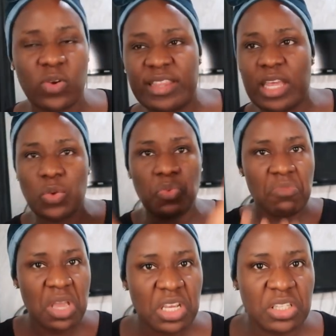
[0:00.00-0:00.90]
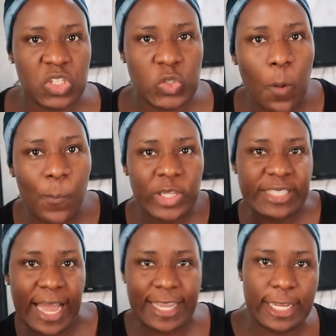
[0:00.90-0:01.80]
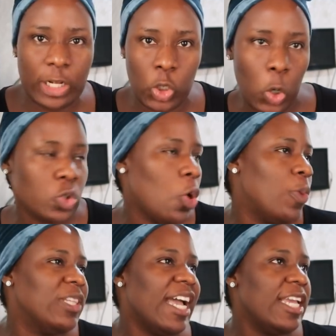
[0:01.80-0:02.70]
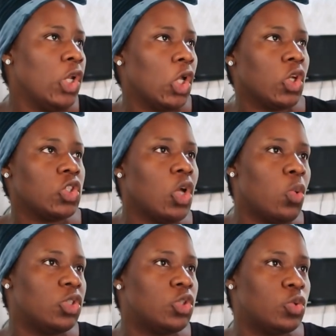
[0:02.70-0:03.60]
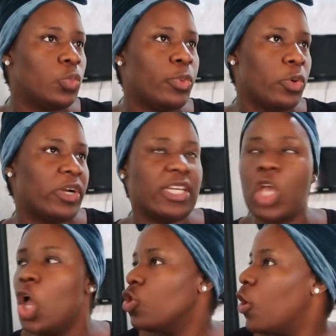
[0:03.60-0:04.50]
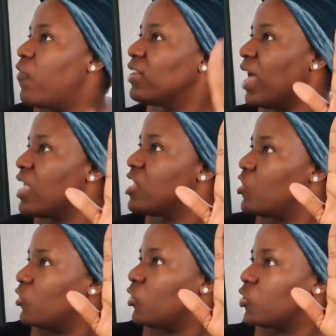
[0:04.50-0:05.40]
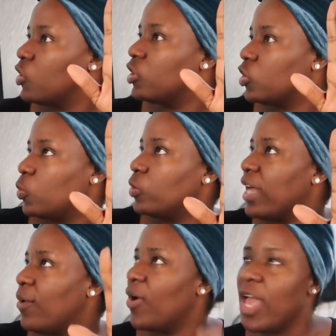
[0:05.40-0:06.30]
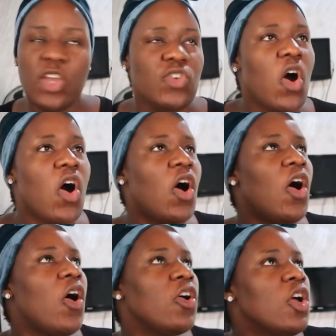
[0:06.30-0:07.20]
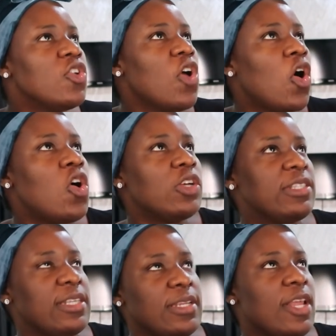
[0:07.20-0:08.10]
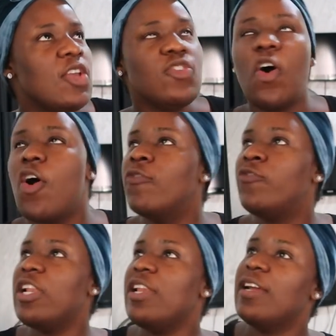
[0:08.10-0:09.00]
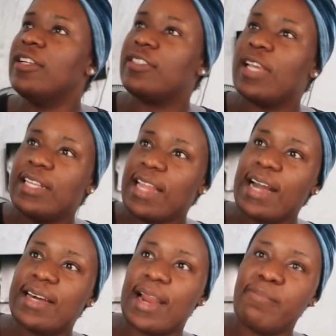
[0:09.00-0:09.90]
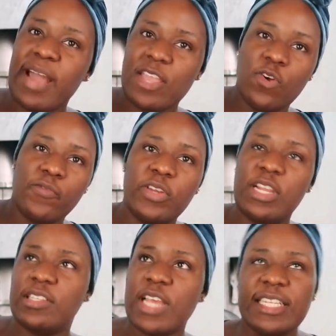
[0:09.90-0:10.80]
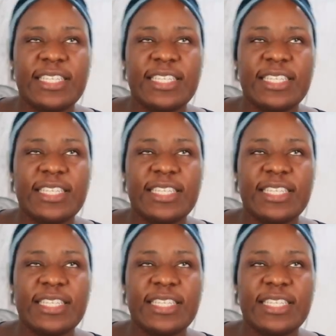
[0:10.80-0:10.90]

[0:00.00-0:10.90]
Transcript: Don't I tell you, it is your mother-in-law. Your mother-in-law does not want you to progress. Your father-in-law does not this one, that one. Your cousin, your village, that grandma in your village.